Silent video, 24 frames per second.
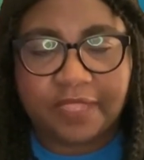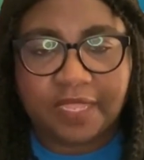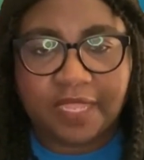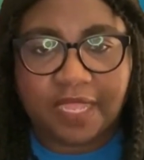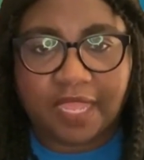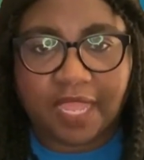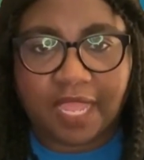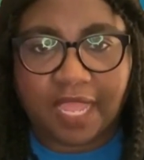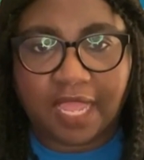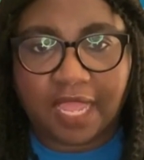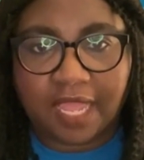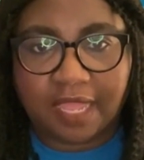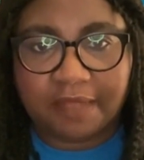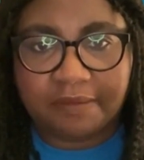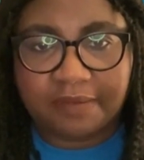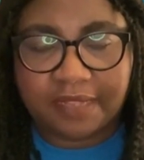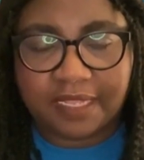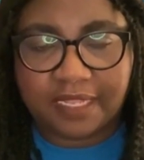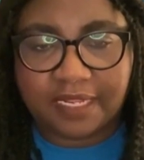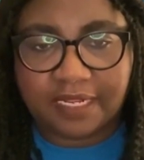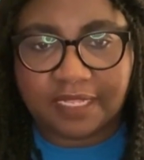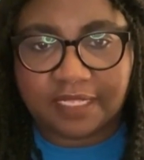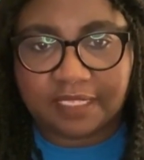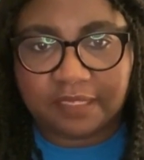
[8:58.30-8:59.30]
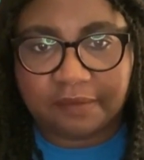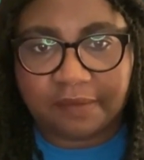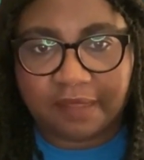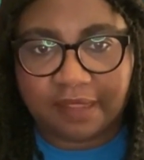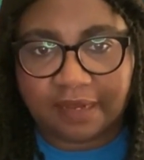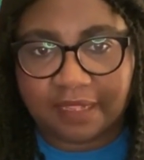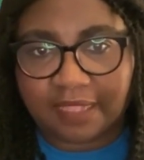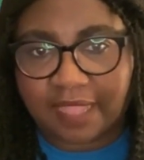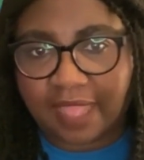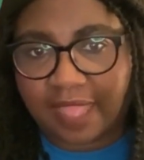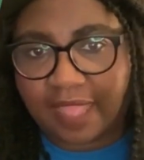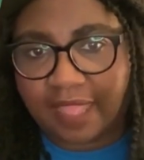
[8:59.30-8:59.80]
It is about
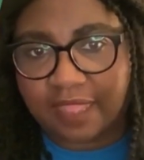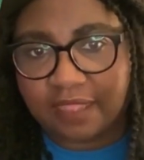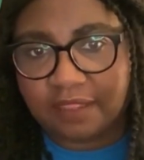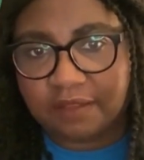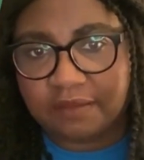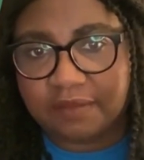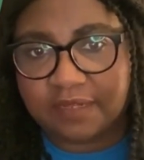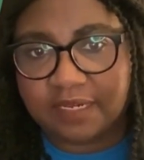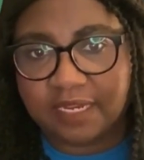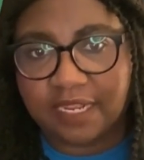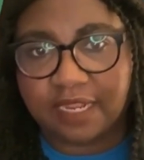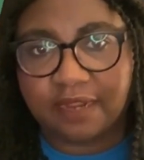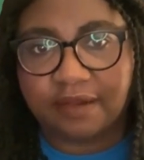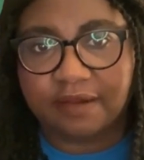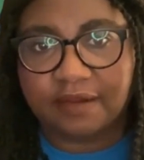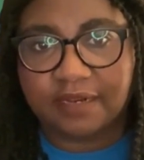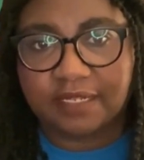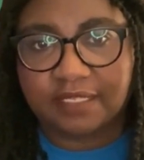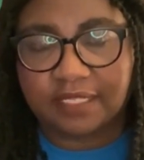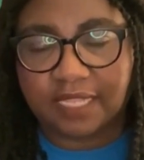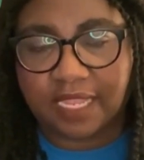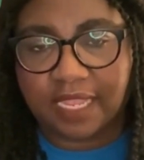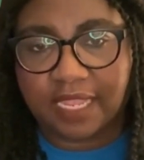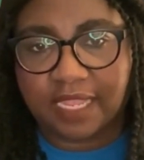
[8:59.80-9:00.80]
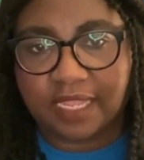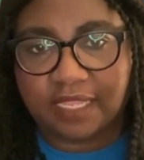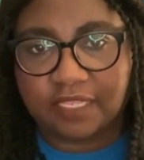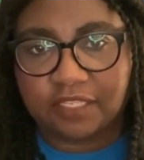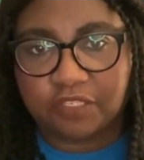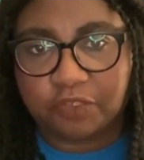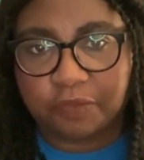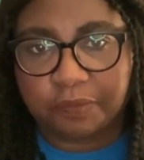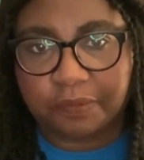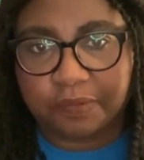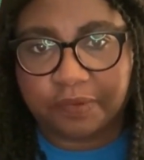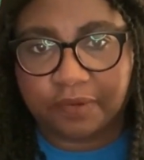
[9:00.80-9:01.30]
a guy who inherits a
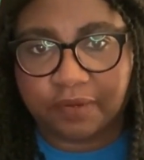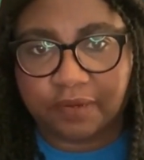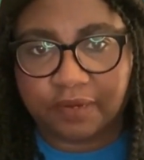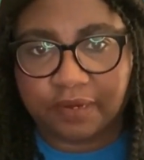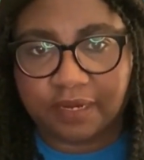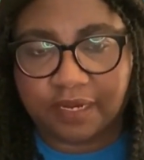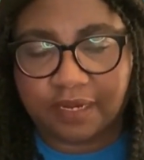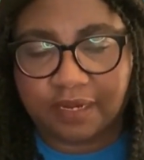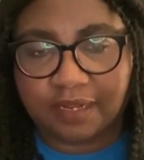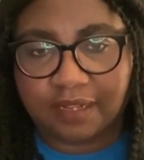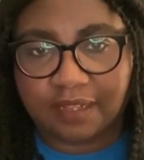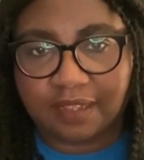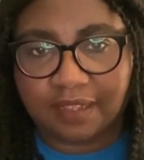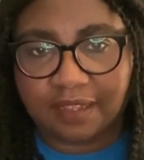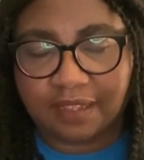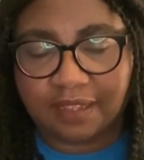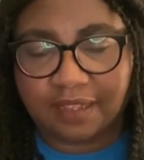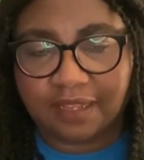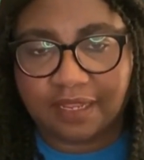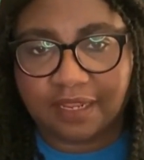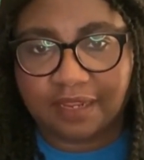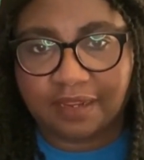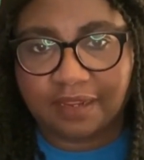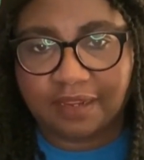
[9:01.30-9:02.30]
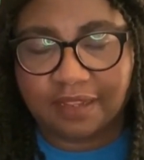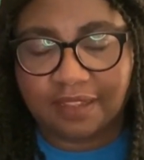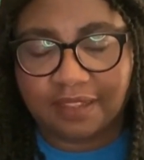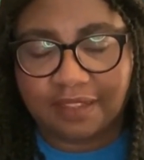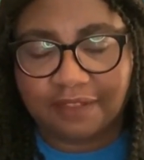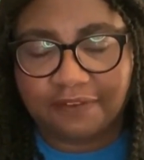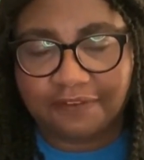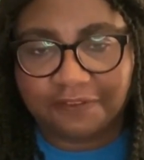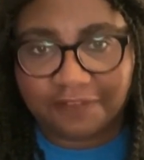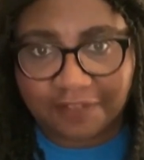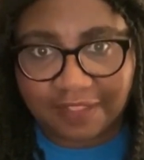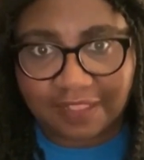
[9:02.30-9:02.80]
super
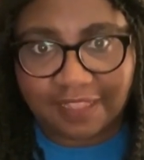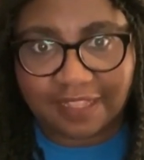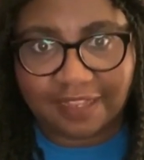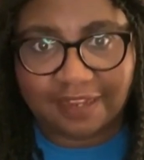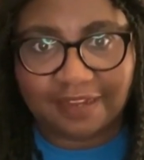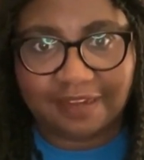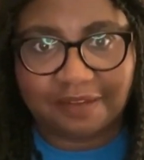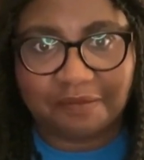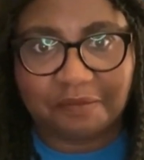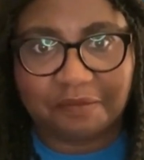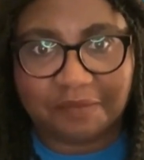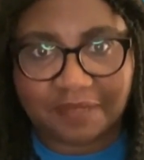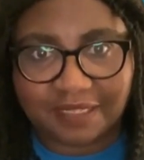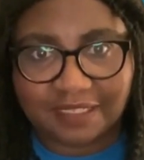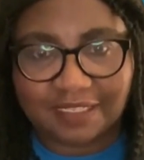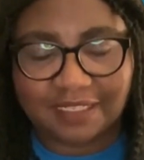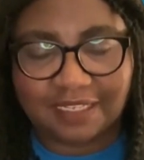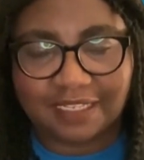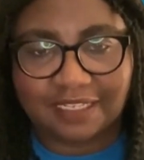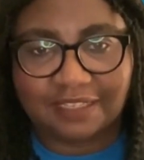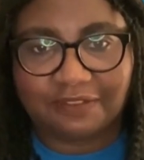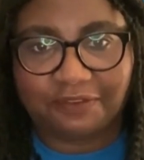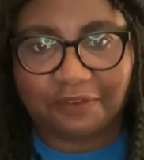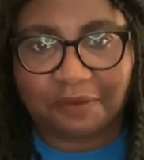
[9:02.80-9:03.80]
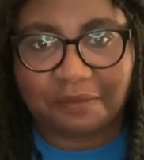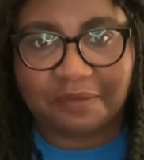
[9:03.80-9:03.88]
villain business from